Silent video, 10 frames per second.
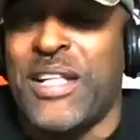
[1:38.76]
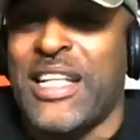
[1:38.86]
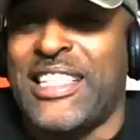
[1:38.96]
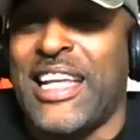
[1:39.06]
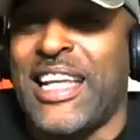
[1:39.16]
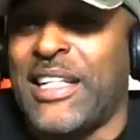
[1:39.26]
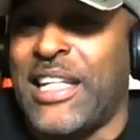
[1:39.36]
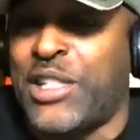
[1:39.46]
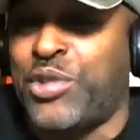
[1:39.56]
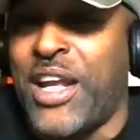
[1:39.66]
Let's
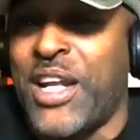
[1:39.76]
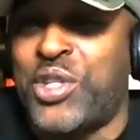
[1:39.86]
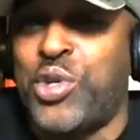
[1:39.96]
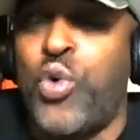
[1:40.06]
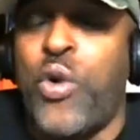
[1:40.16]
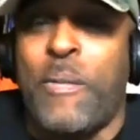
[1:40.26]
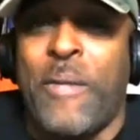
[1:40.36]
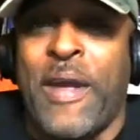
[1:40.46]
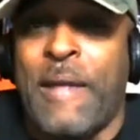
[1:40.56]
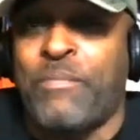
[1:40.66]
get straight into it,
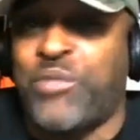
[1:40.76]
man.